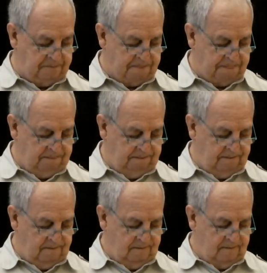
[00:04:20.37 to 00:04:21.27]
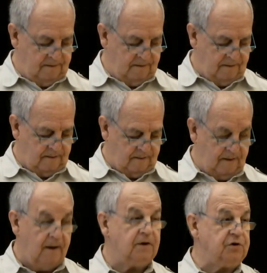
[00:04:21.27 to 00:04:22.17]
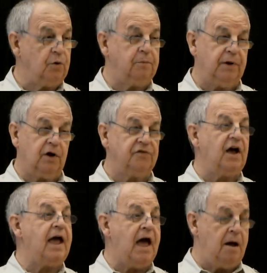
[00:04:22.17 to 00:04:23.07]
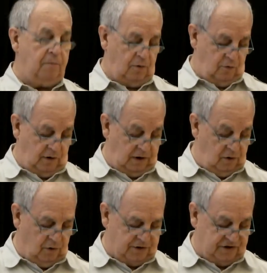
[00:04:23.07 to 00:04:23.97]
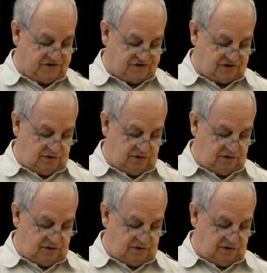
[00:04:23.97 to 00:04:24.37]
Do it because I am a royal Lochets.